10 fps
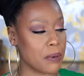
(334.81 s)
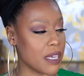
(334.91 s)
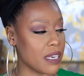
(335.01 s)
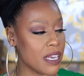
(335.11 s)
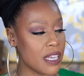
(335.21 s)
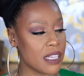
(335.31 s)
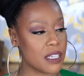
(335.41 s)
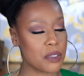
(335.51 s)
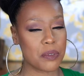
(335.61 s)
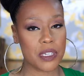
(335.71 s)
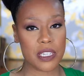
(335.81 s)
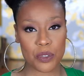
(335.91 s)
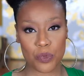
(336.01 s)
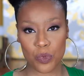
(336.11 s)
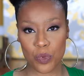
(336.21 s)
But this one
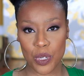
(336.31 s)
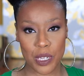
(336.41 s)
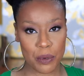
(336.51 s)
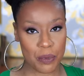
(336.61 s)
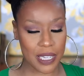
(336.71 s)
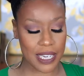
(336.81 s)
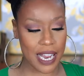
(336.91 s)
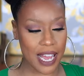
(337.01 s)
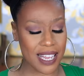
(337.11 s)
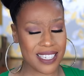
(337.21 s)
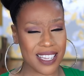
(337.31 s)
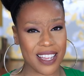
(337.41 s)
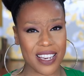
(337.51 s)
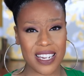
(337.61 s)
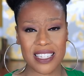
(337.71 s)
is really, really nice,
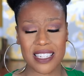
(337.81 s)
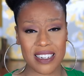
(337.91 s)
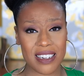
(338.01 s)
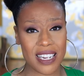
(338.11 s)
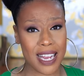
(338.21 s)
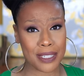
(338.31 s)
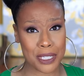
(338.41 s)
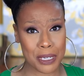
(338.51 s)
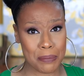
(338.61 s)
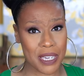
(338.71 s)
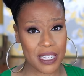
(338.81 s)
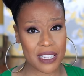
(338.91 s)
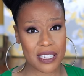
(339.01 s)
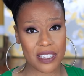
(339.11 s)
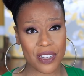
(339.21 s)
and considering how cheap it
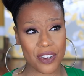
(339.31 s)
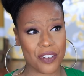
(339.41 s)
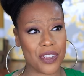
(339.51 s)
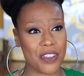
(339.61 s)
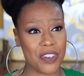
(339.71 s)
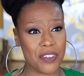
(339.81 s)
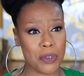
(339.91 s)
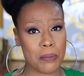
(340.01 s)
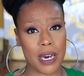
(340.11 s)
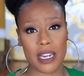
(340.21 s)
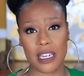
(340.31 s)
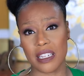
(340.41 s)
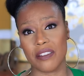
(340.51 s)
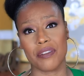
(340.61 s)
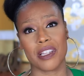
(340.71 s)
is, you know, even if you bought it
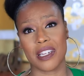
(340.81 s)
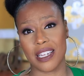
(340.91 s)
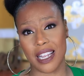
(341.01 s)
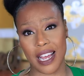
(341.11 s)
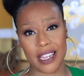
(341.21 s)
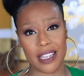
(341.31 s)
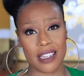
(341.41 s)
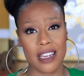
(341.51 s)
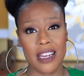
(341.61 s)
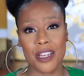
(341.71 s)
and you really didn't like it,